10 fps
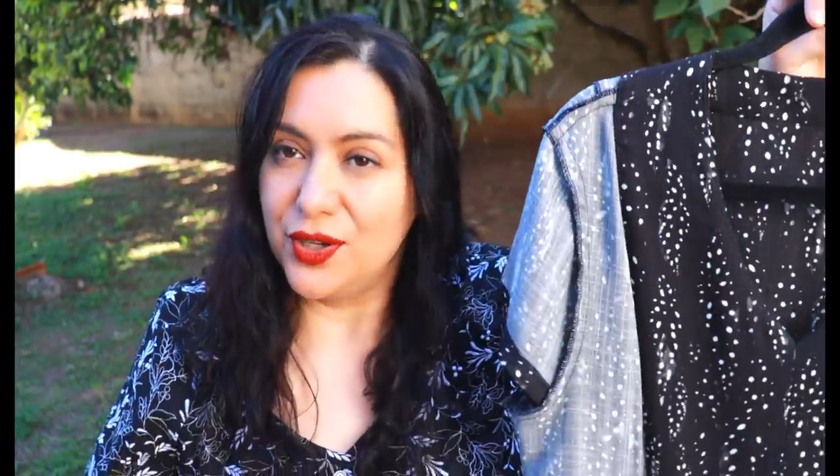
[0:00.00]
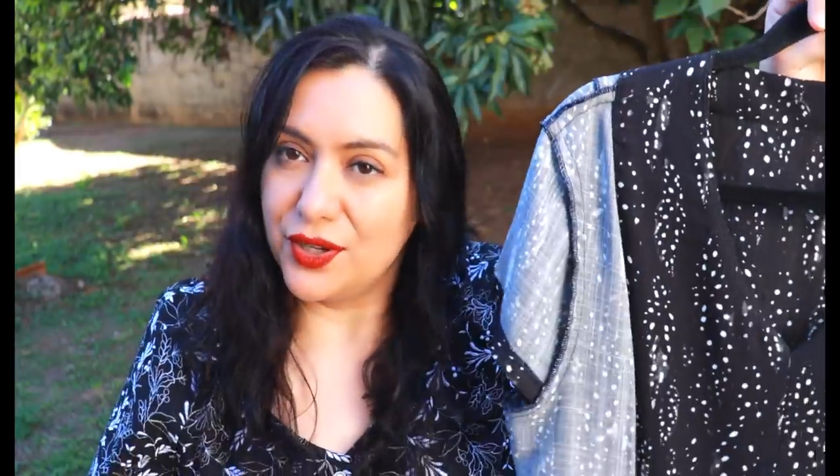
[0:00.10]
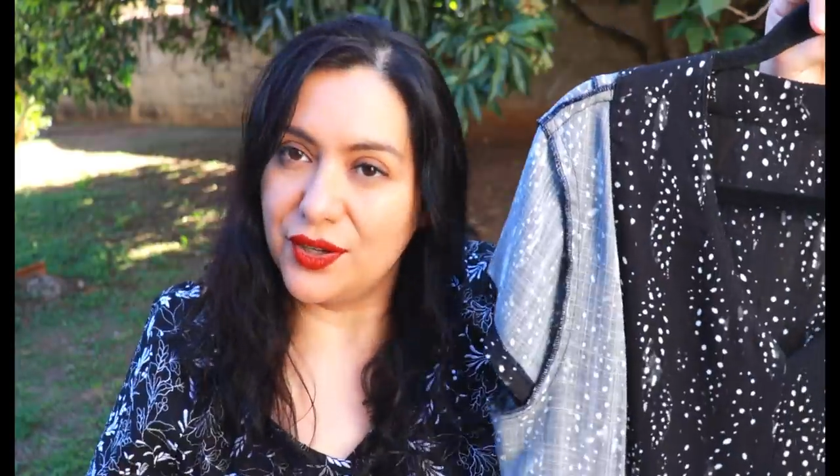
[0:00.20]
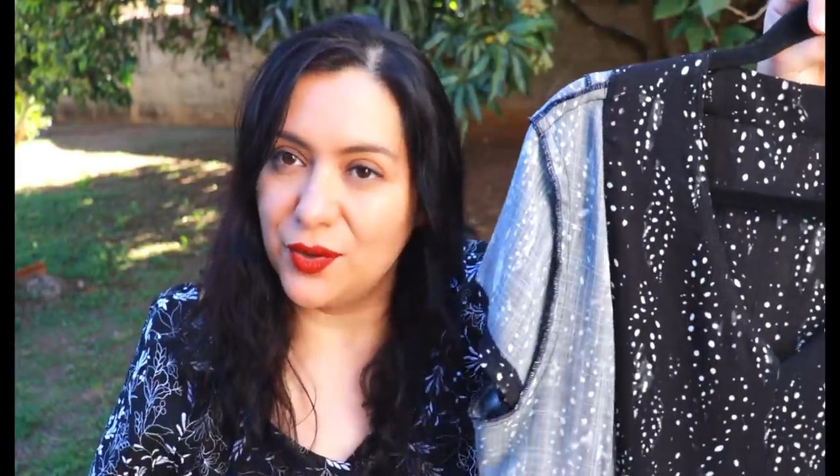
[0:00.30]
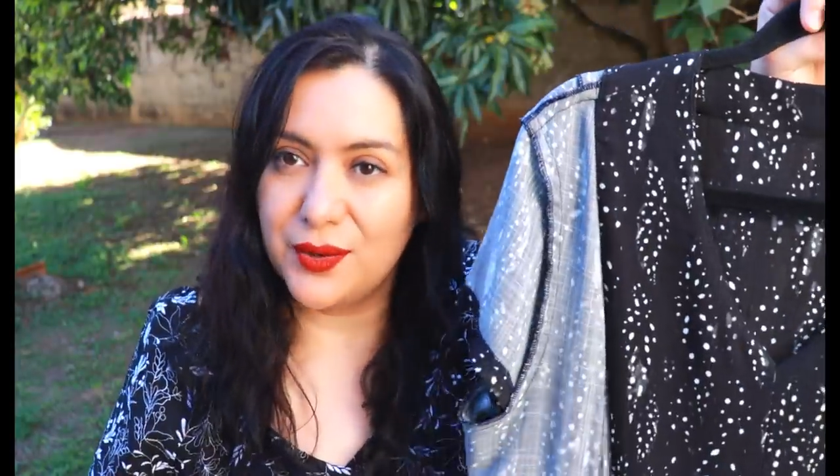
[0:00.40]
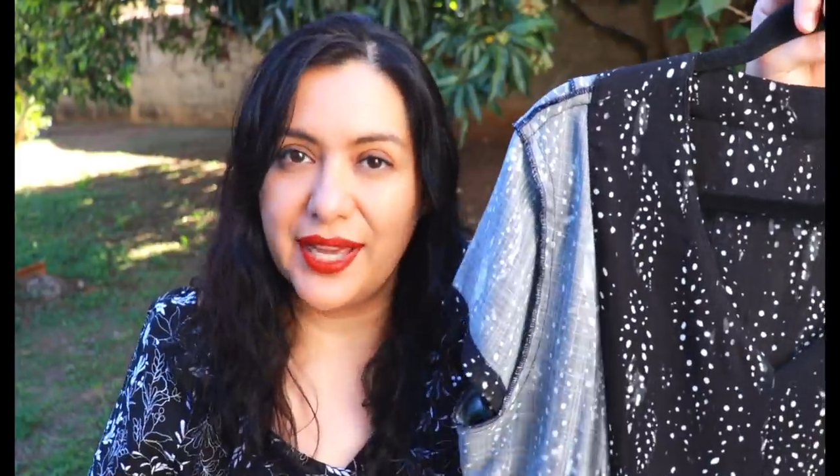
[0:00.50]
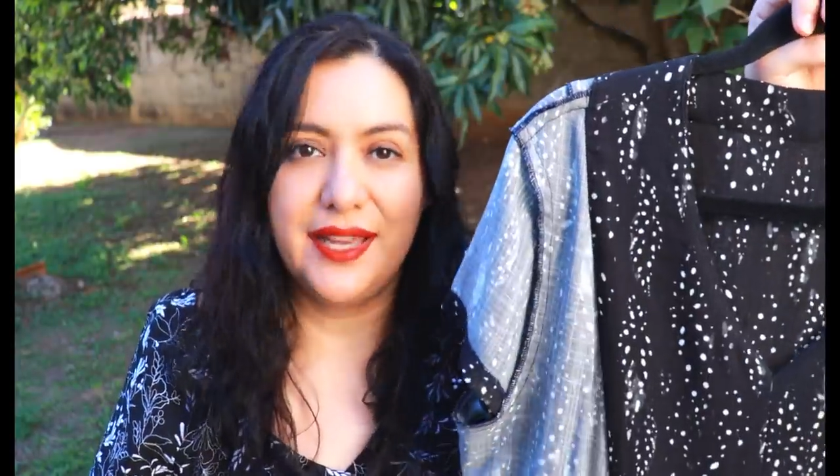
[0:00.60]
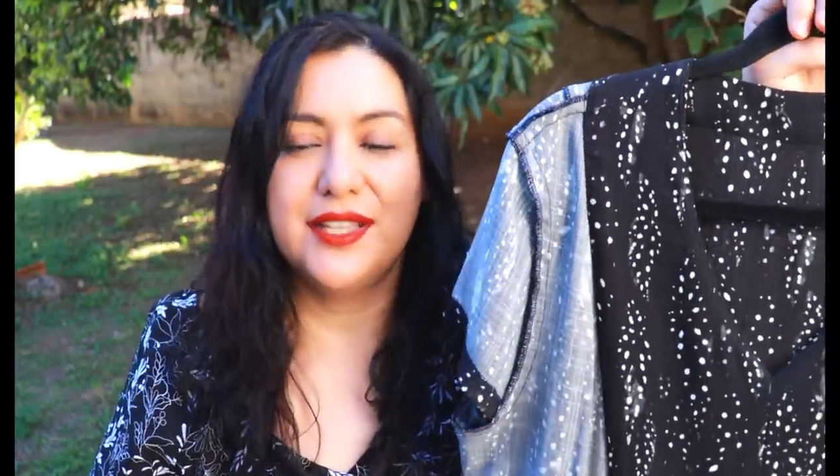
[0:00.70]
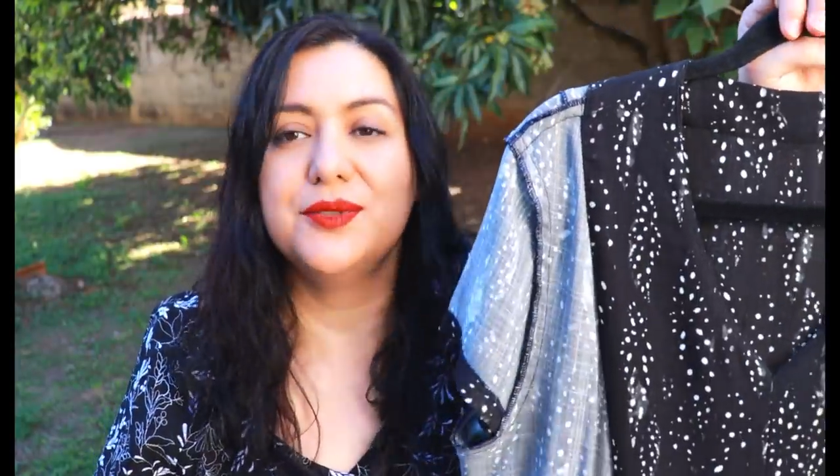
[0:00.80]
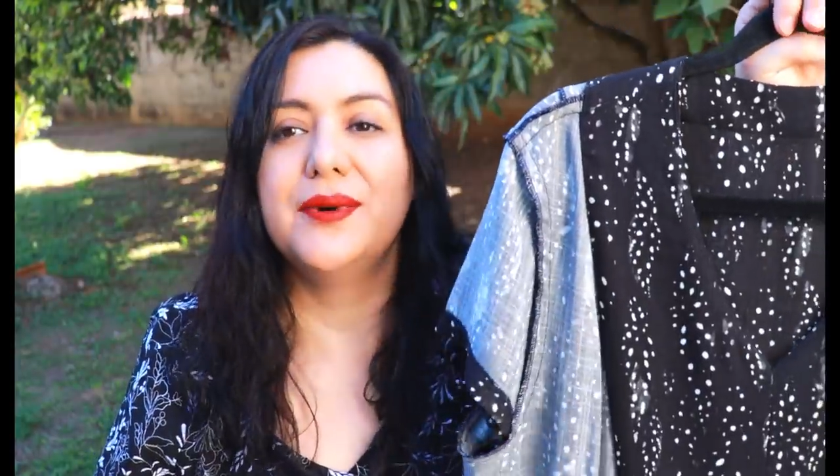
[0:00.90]
work
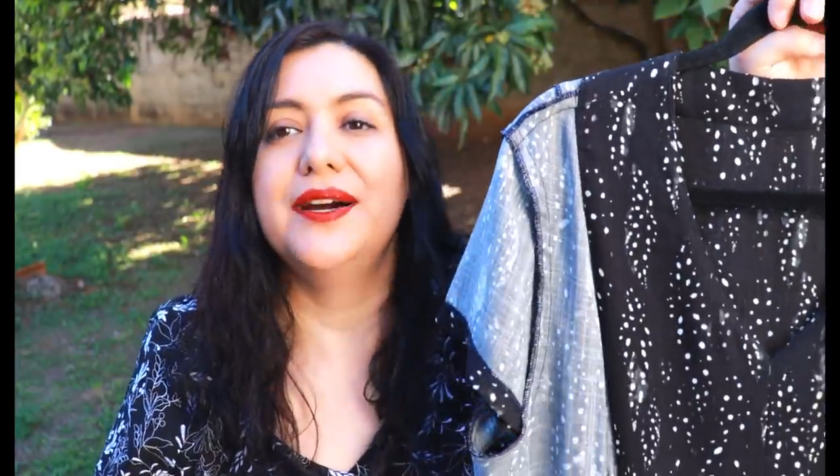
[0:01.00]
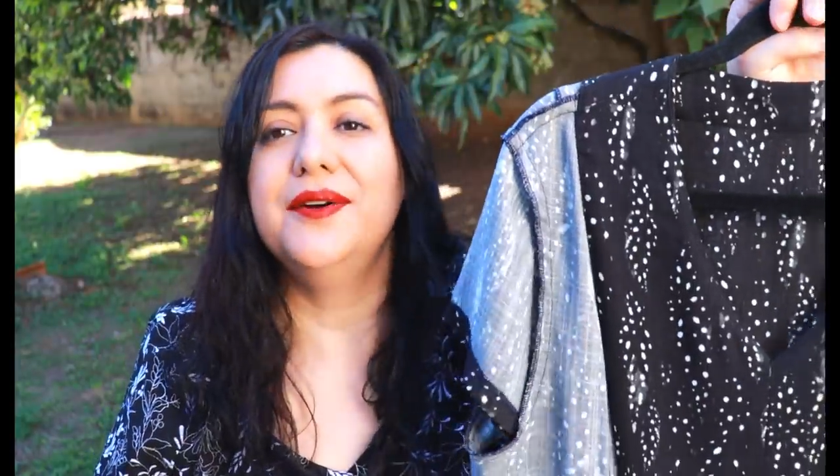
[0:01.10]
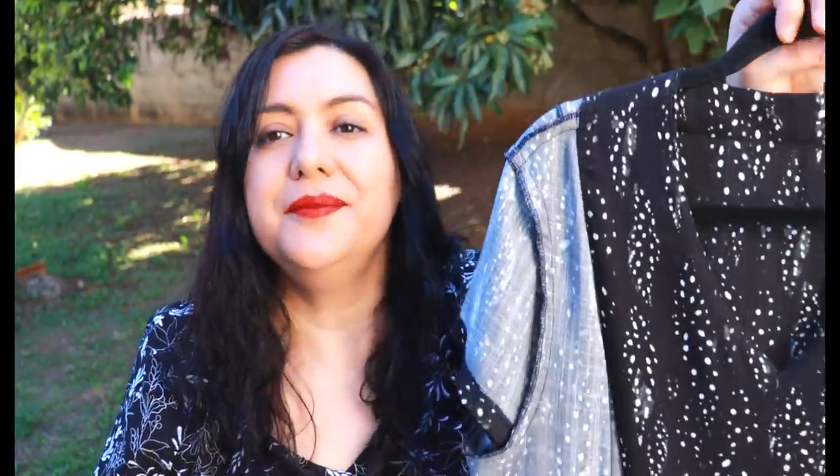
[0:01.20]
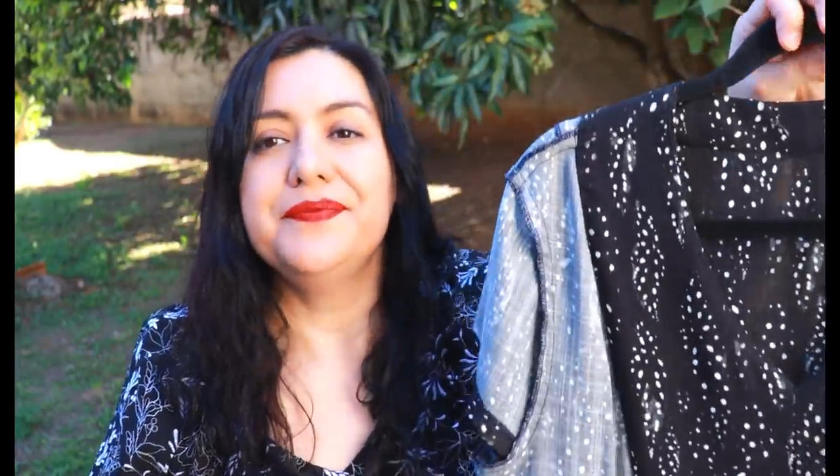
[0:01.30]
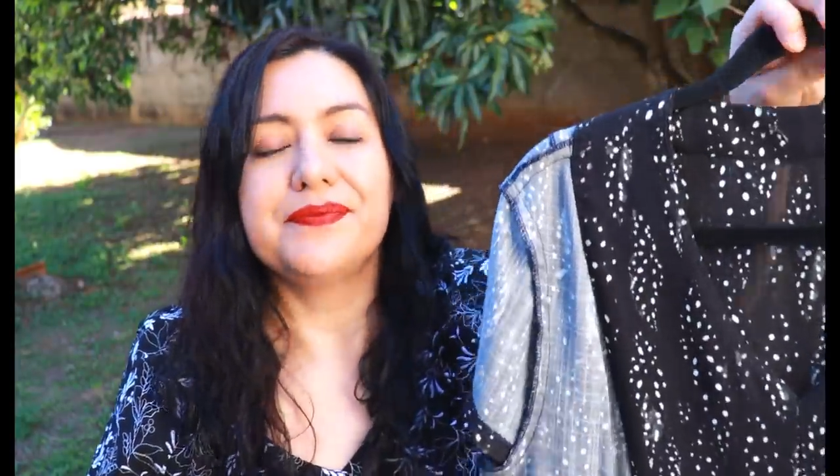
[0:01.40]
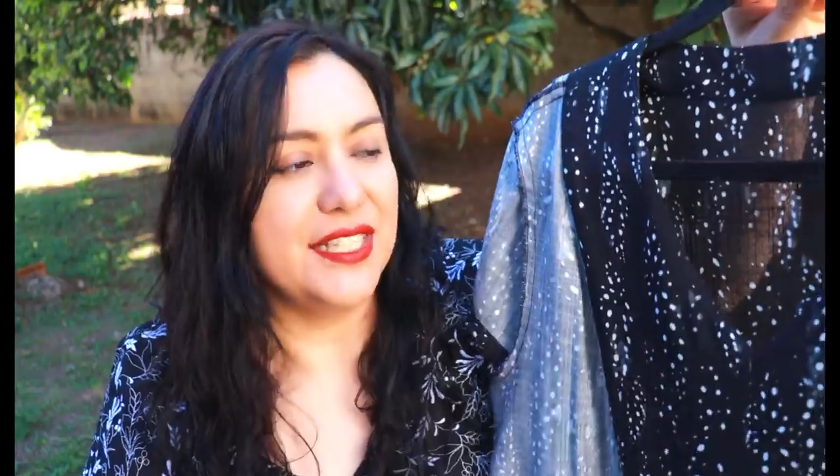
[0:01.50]
okay as well